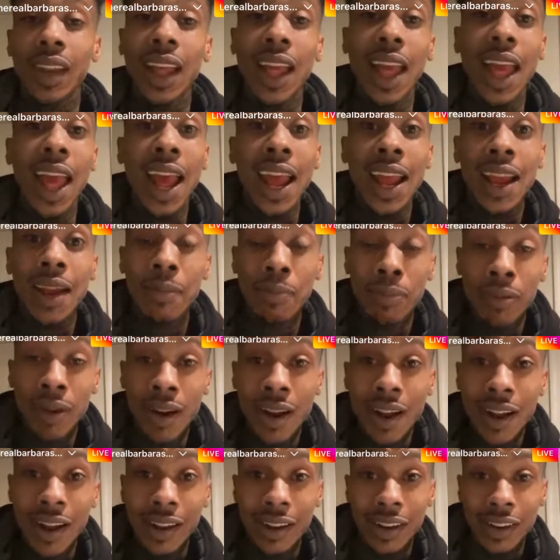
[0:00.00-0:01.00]
Hey,
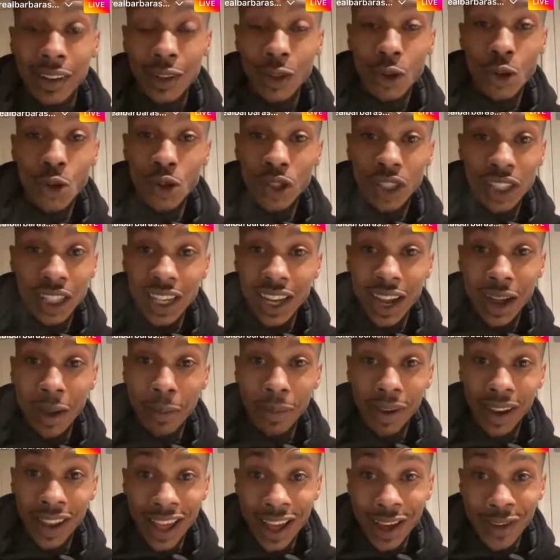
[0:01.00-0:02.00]
bruh, you see I'm
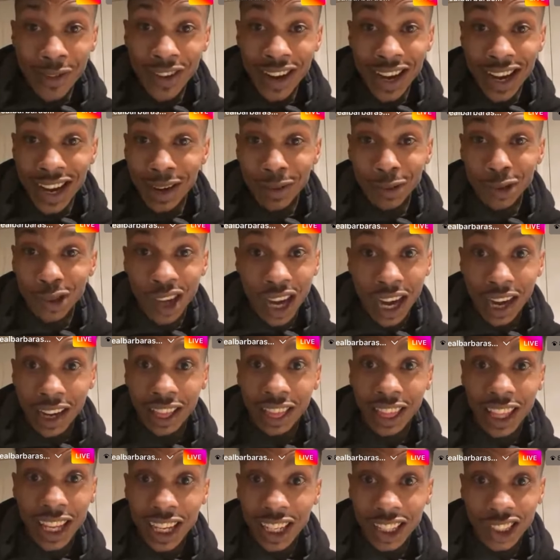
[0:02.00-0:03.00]
loving it. I'm trying to
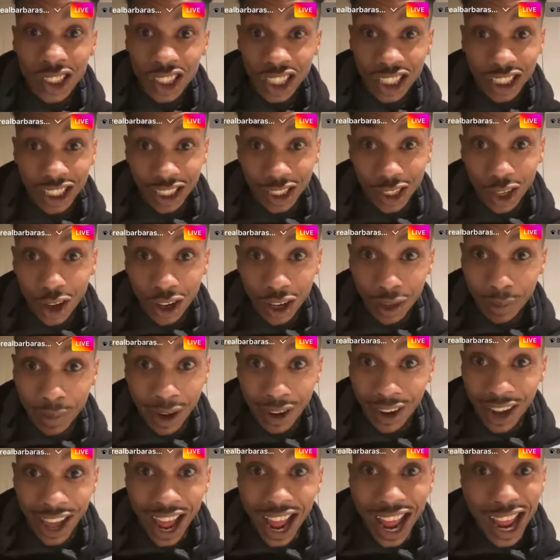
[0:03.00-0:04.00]
think of shit to talk about.
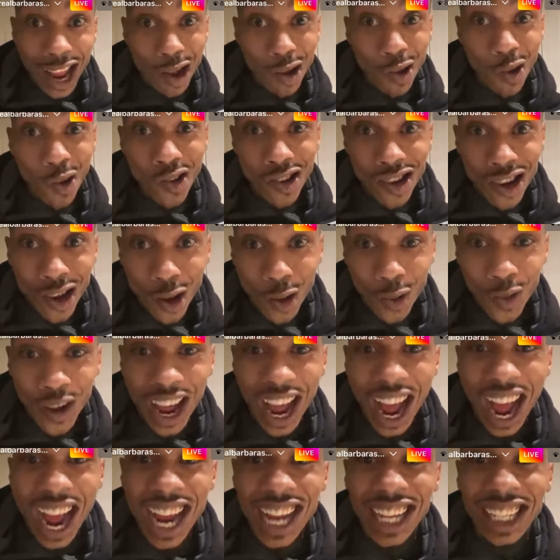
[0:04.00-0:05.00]
I ain't going nowhere.
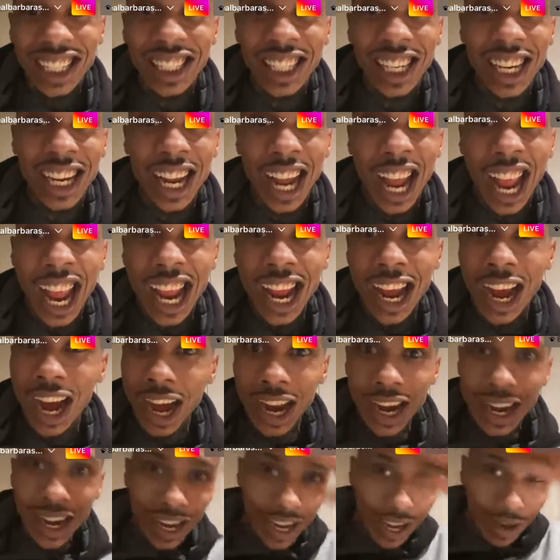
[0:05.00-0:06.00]
I ain't seen
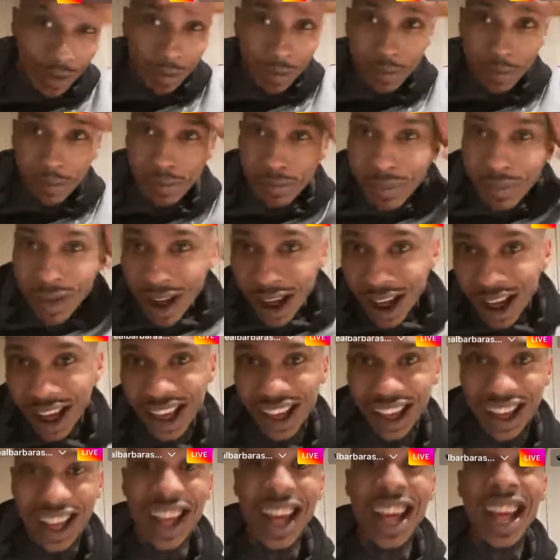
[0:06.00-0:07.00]
800 in
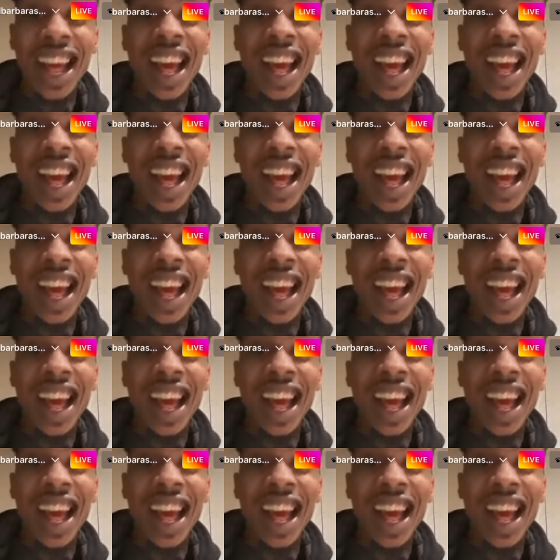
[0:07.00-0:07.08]
months.